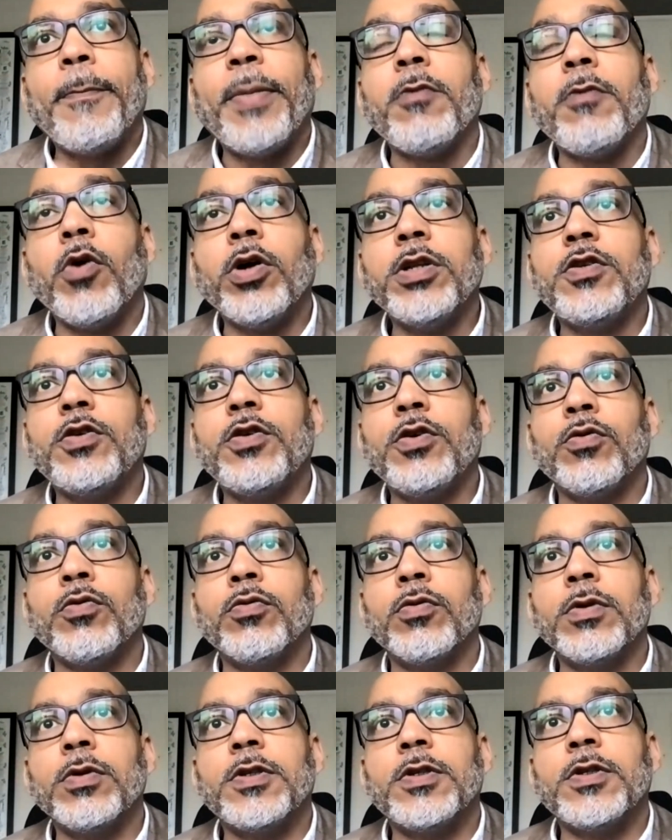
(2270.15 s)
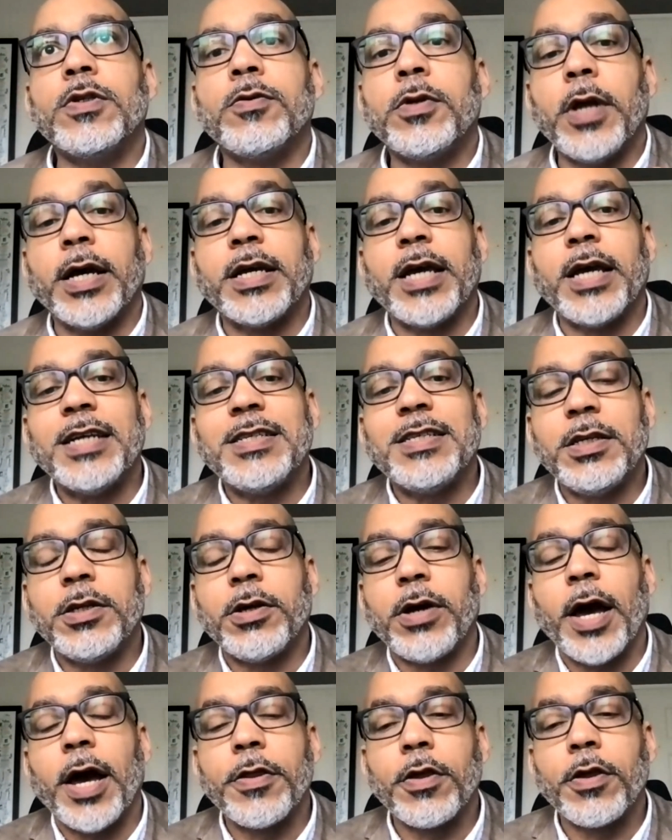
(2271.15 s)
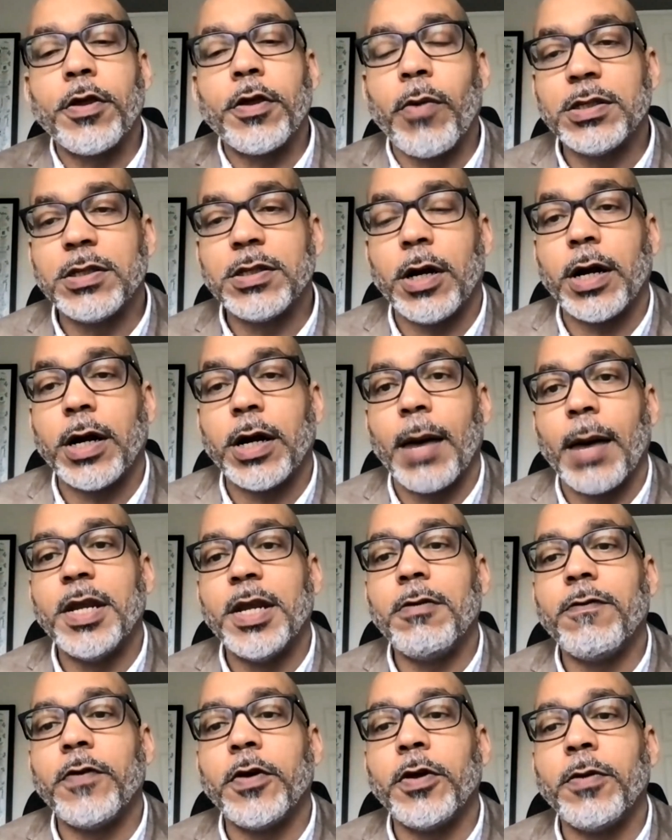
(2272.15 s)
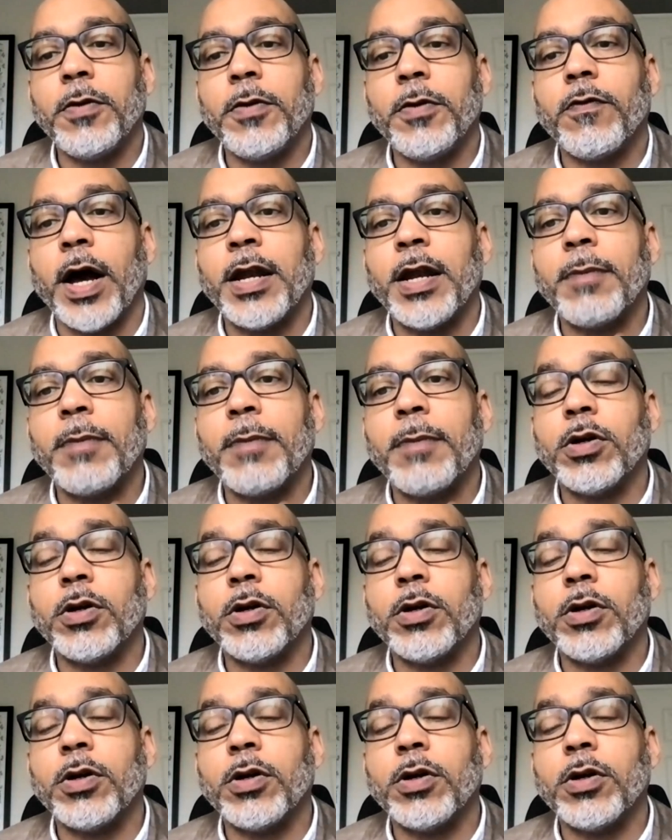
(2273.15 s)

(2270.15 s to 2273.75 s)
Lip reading: But I want to, so I see there are other questions that are coming in for you,